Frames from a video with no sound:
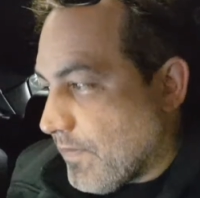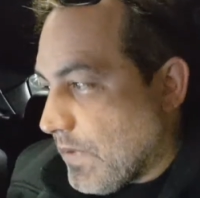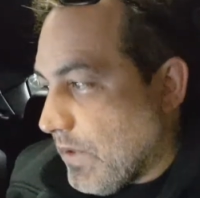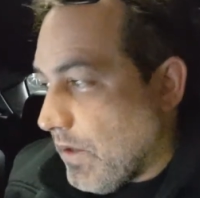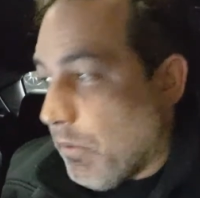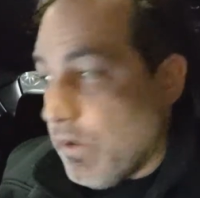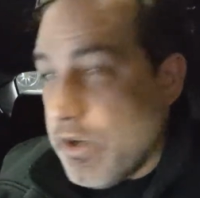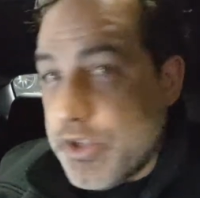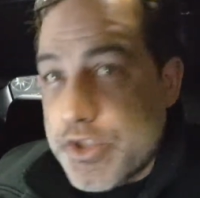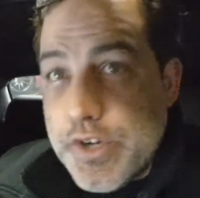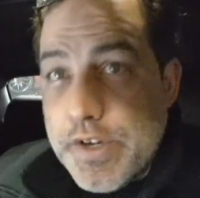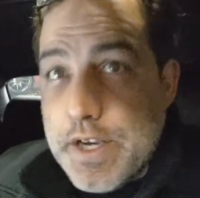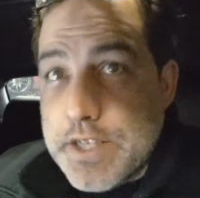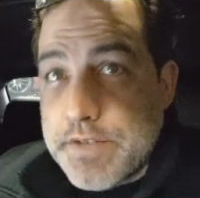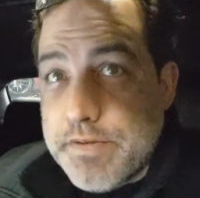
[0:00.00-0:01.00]
I want to show
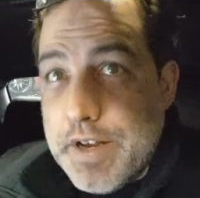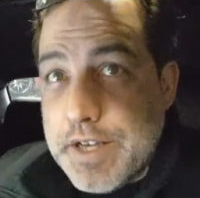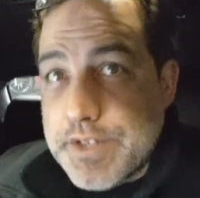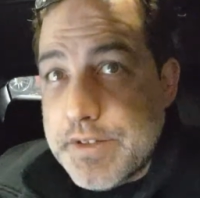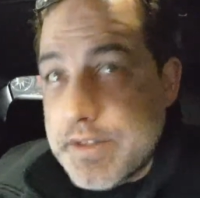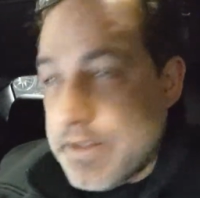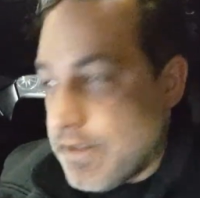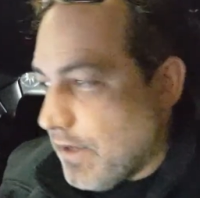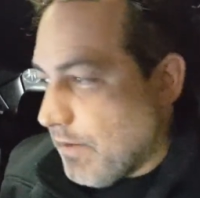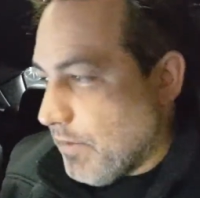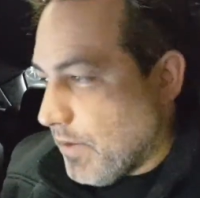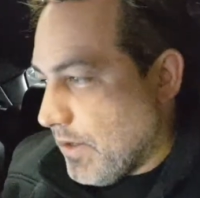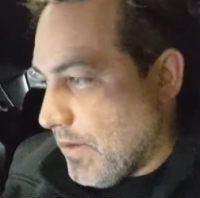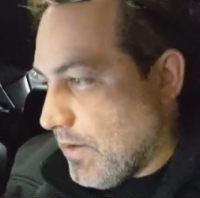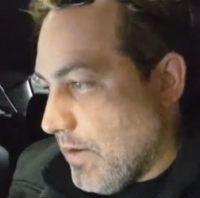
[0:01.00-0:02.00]
you guys flashing this thing,
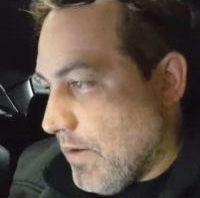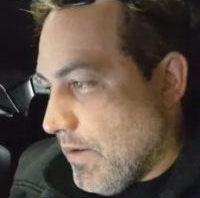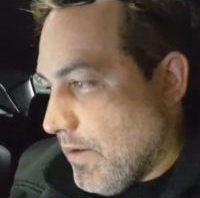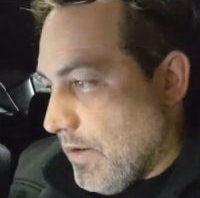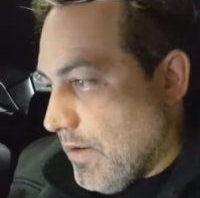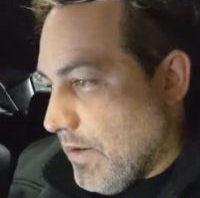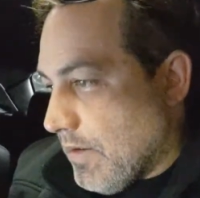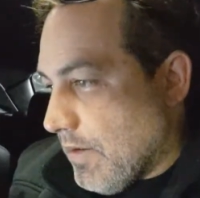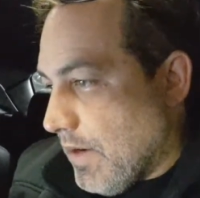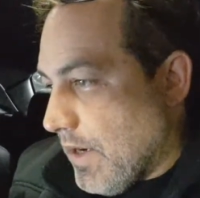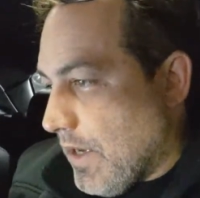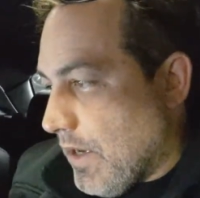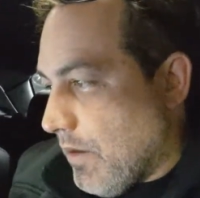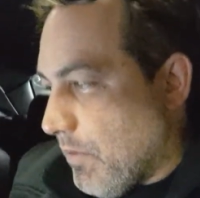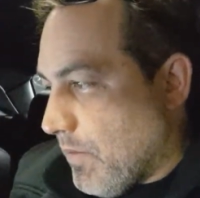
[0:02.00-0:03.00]
but right
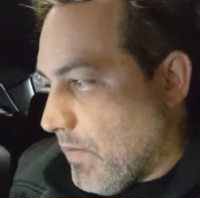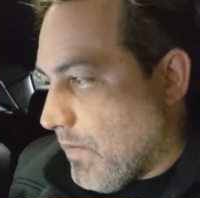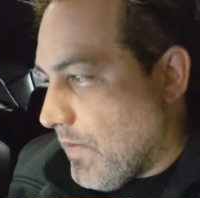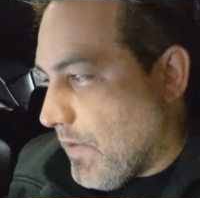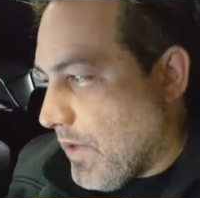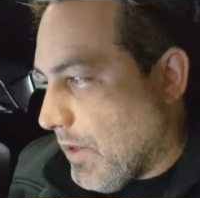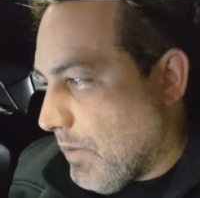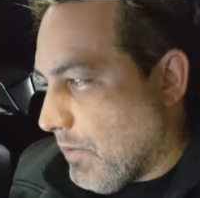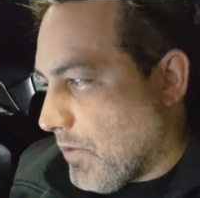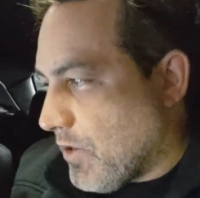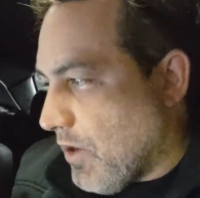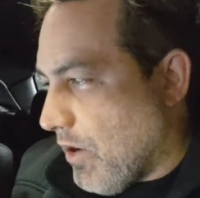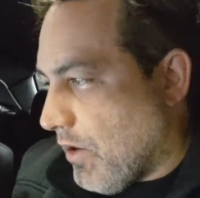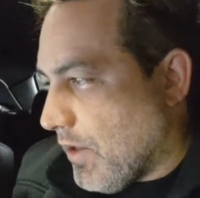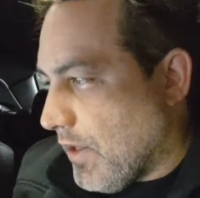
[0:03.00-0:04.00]
now I'm
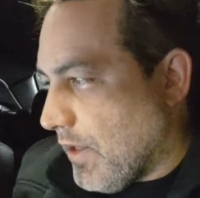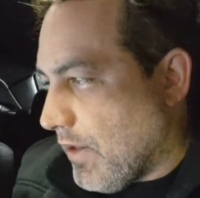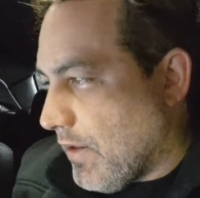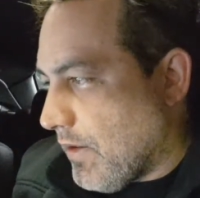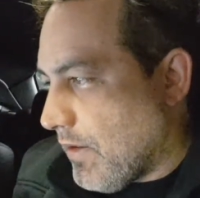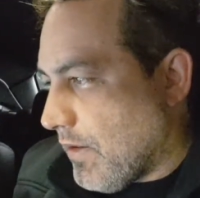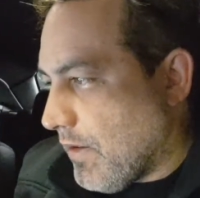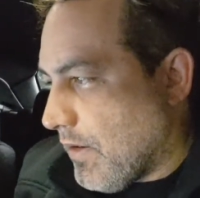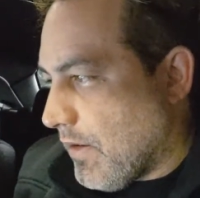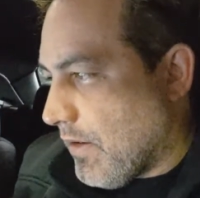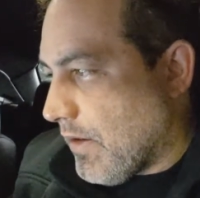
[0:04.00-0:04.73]
stalling here. Or